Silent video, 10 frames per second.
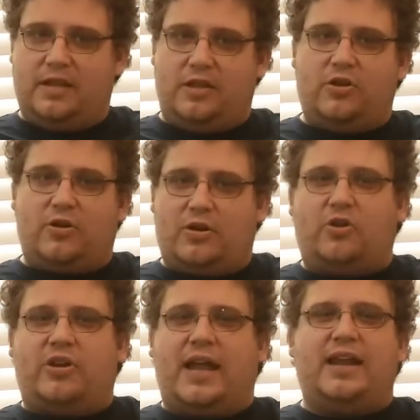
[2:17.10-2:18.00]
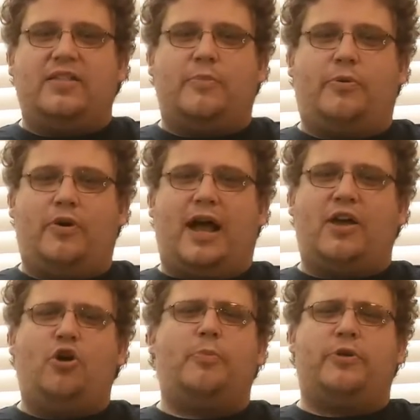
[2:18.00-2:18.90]
You're getting the point. I
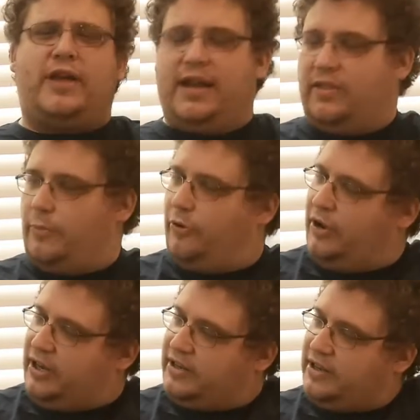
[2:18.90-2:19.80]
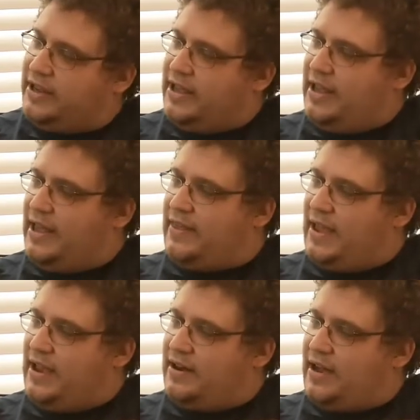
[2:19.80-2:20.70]
hope you're getting the point. And
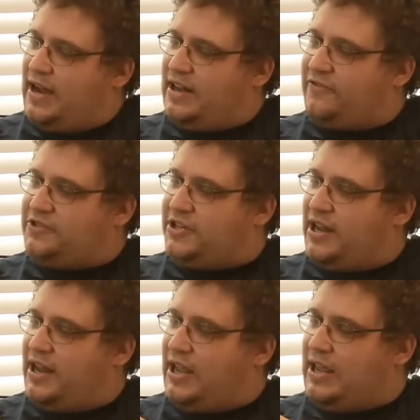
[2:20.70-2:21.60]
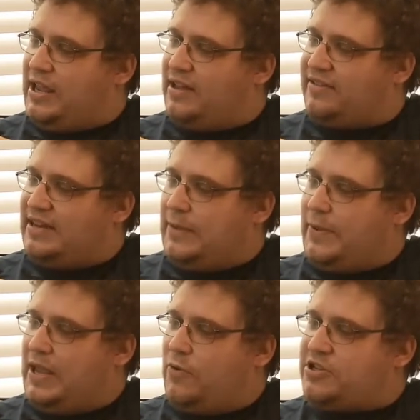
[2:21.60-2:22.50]
then INFJ,
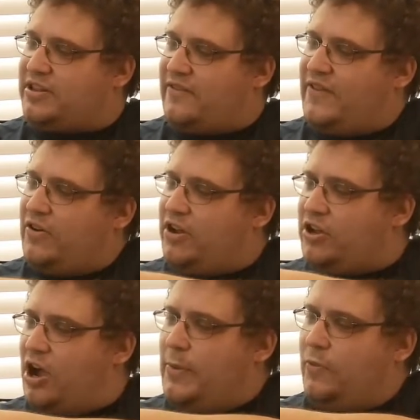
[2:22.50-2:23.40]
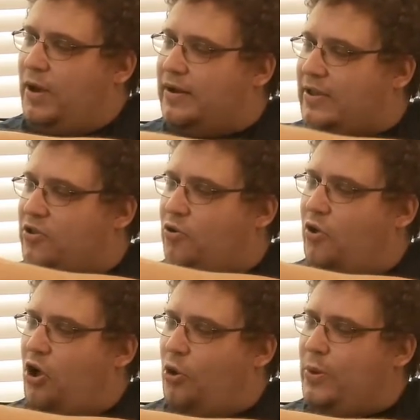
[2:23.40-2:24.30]
ESTP, which is a very common one. You'll
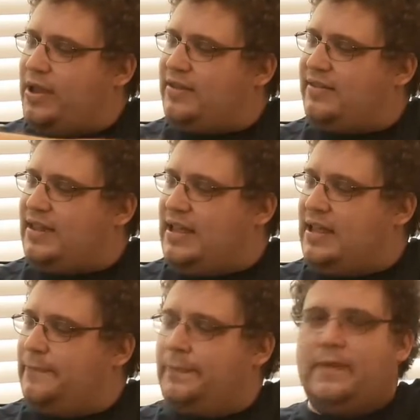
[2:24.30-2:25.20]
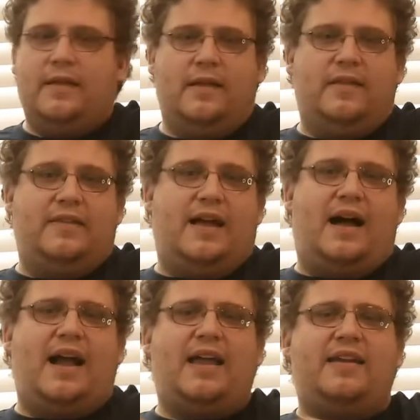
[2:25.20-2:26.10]
always see the
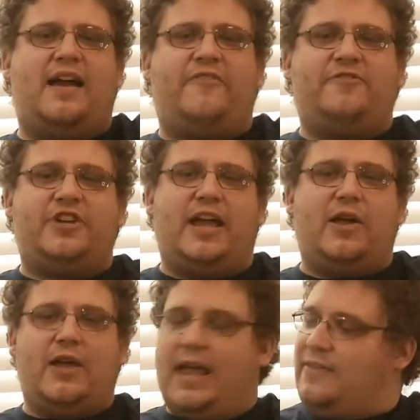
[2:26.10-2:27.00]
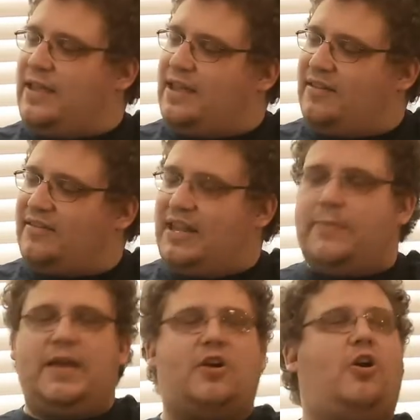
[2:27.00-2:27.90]
INFJ and the
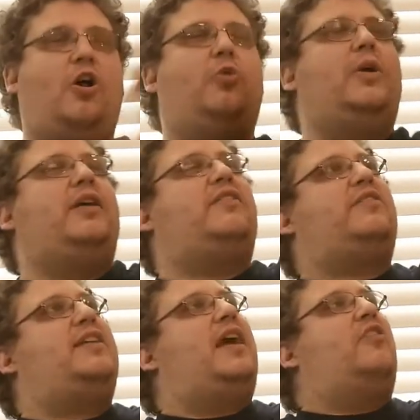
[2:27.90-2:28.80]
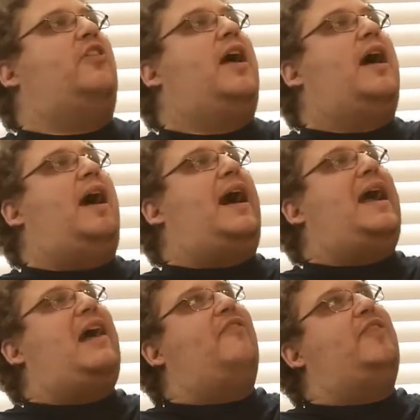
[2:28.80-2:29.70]
ESTP always together. I
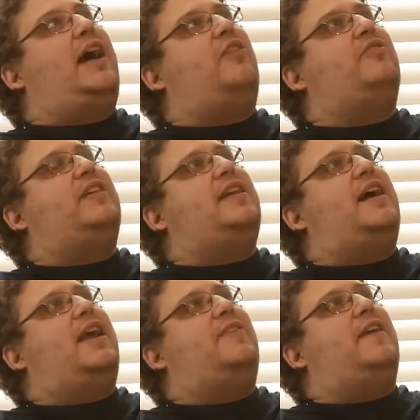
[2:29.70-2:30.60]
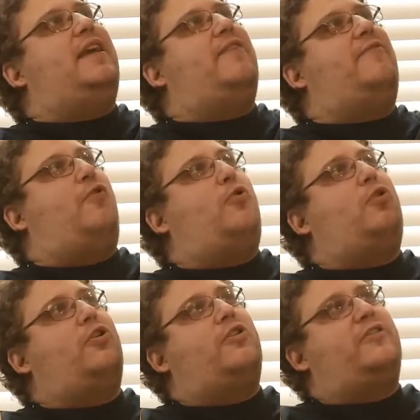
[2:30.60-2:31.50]
have now seen, I think,
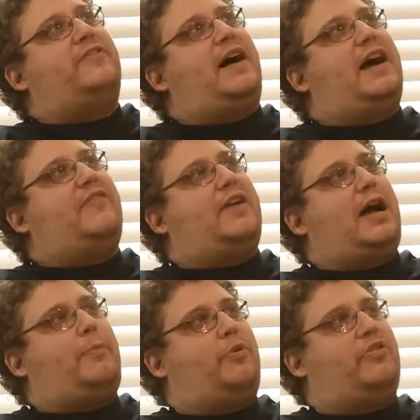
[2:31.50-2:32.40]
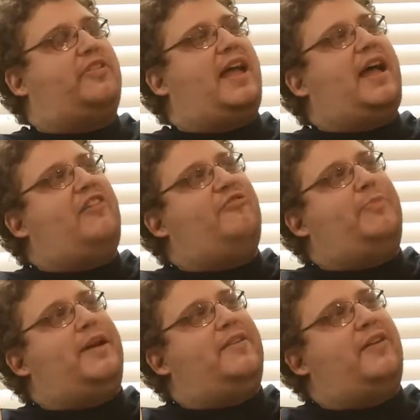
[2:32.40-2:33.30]
4 or 5 couples that have
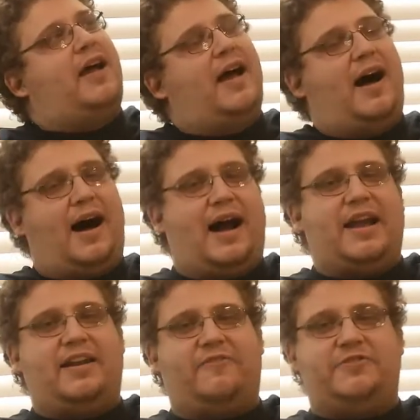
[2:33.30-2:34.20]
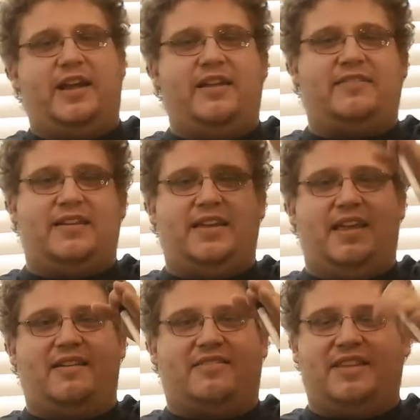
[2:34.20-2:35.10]
been INFJs and
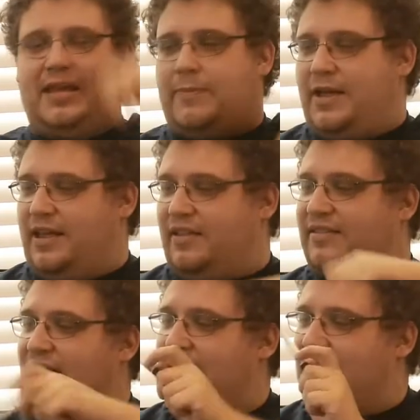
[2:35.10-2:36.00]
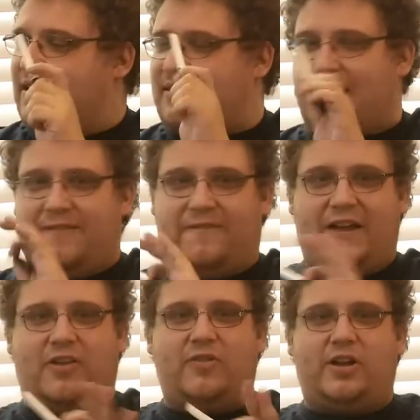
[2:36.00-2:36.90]
ESTPs. It is a
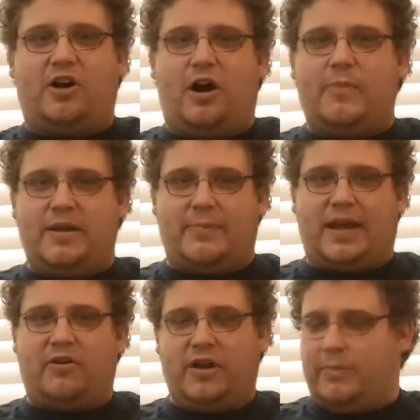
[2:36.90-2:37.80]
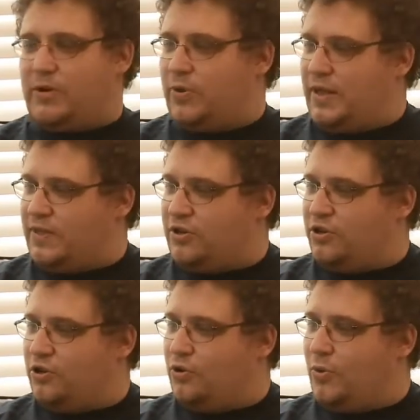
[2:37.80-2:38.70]
very common pairing between the
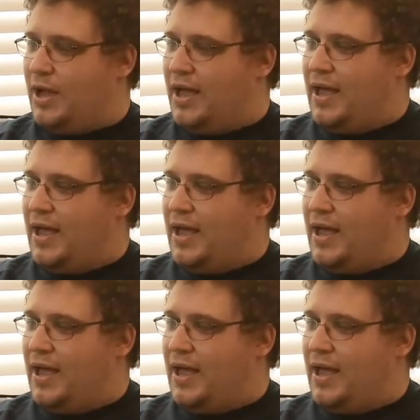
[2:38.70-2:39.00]
two.